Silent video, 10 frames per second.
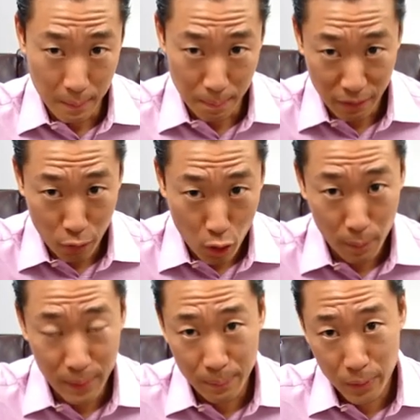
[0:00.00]

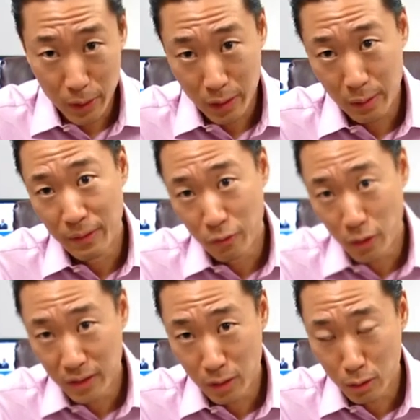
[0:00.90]
Before people,
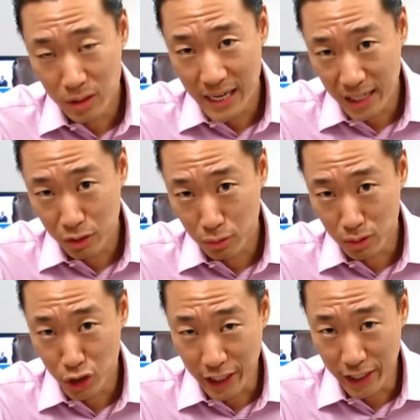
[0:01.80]
before the whole tax
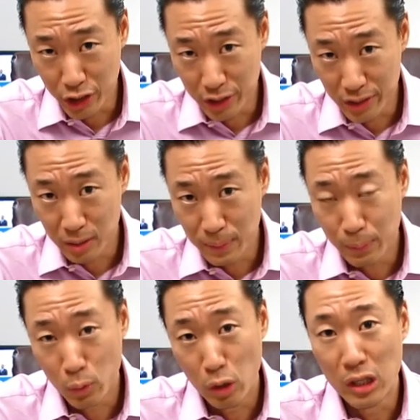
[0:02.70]
rule changes,
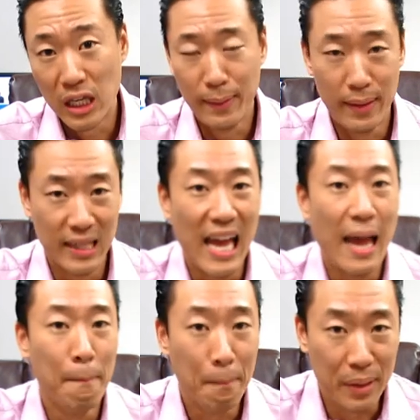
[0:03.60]
people were claiming the
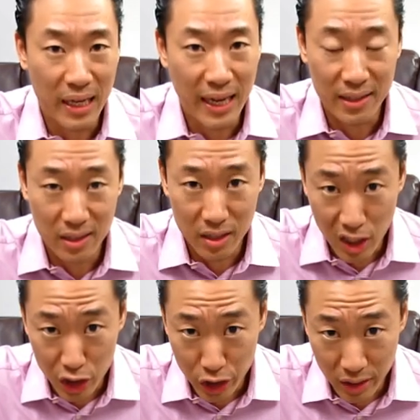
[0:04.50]
MBA
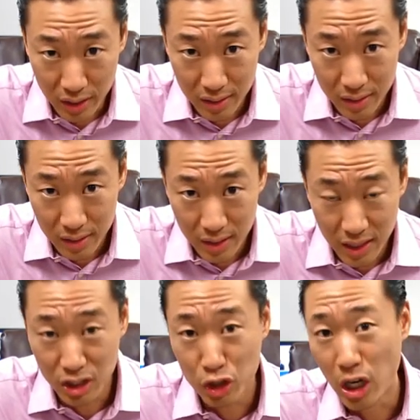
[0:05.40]
deduction
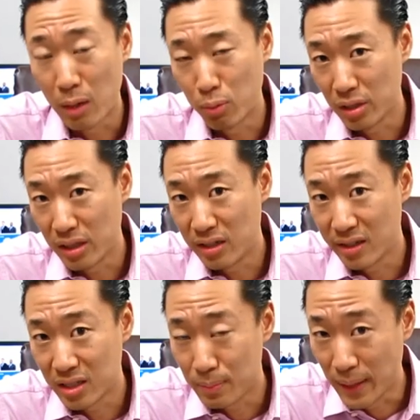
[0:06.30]
as a job related
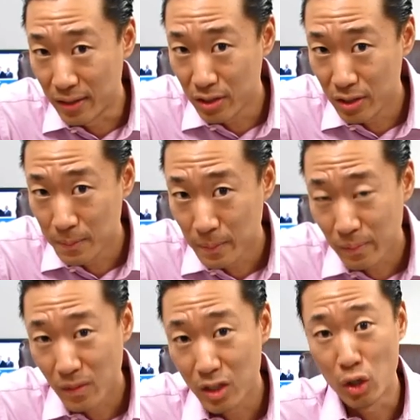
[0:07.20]
expense.
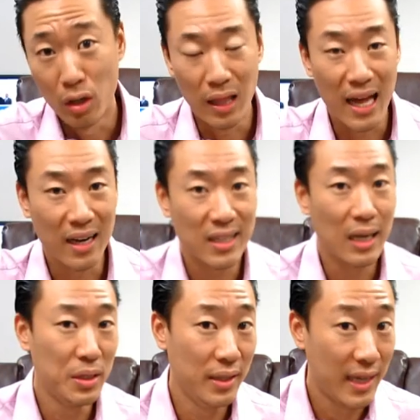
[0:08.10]
So a lot of
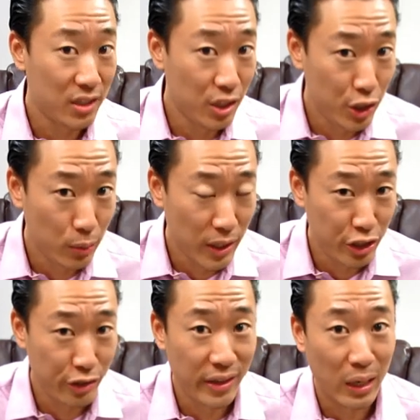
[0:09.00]
times in that
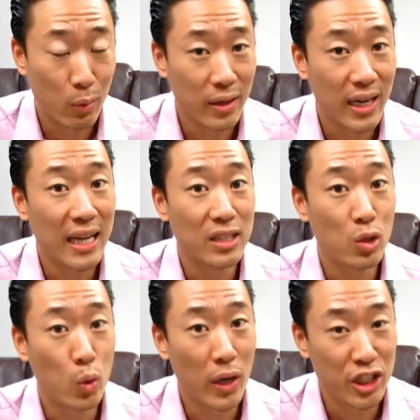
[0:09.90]
situation, they were not
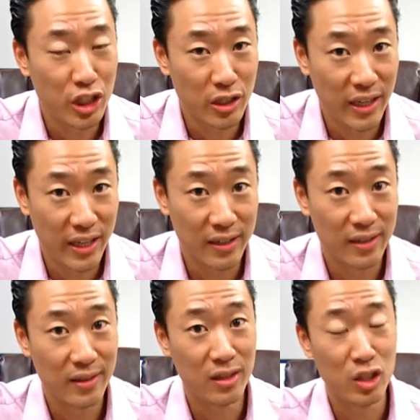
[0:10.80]

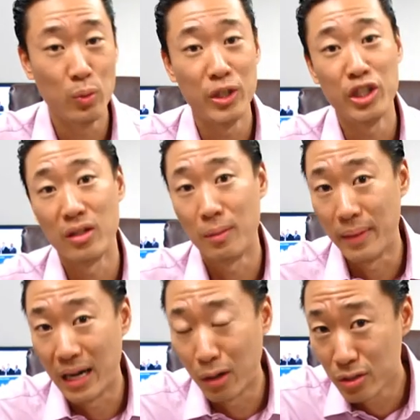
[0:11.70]
questioning the tuition
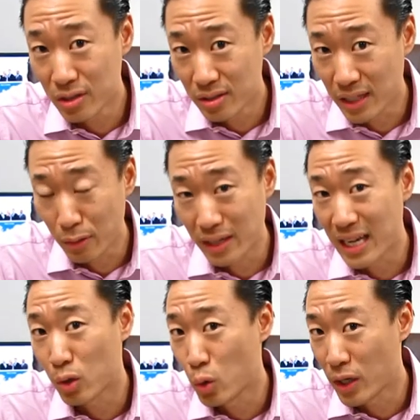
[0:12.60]
amounts. They were
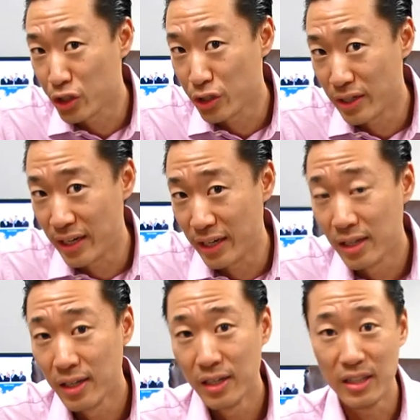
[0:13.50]
not questioning,
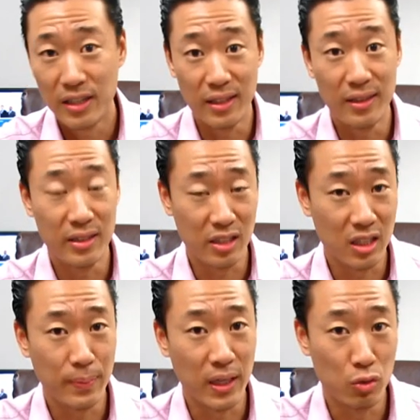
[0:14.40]
did this
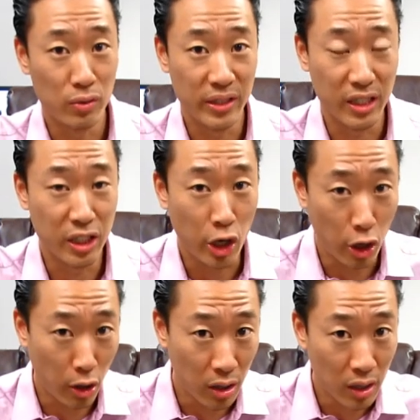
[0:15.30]
expense really
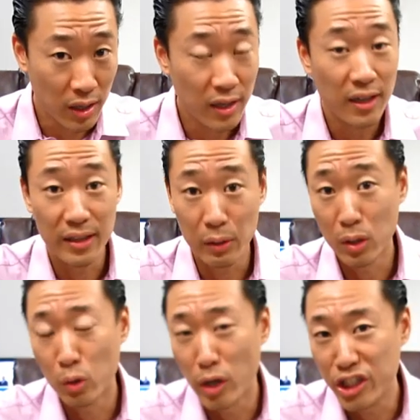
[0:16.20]
occur? They were
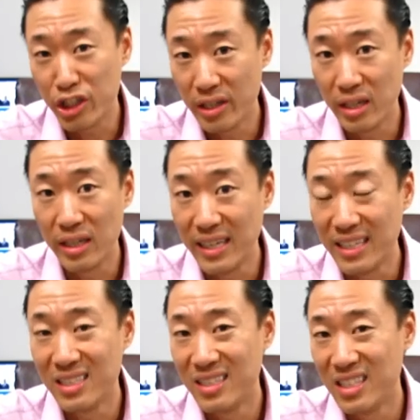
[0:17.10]
questioning,
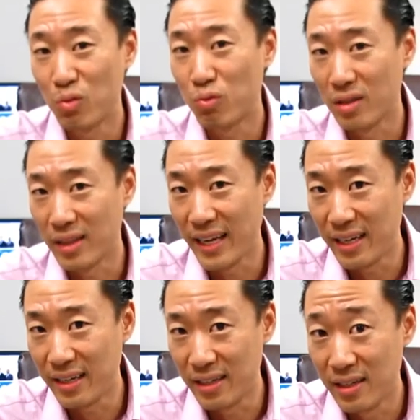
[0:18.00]
is this
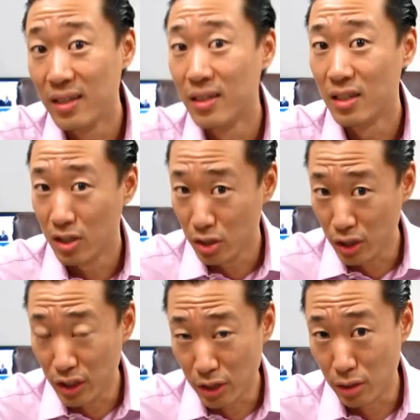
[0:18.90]
related
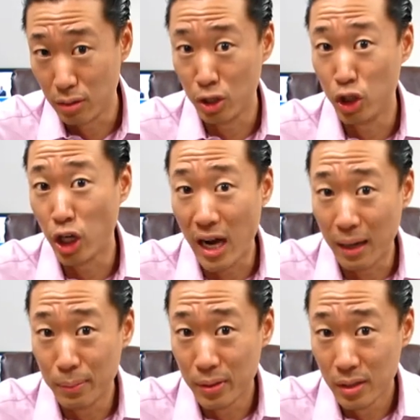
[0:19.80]
to your job?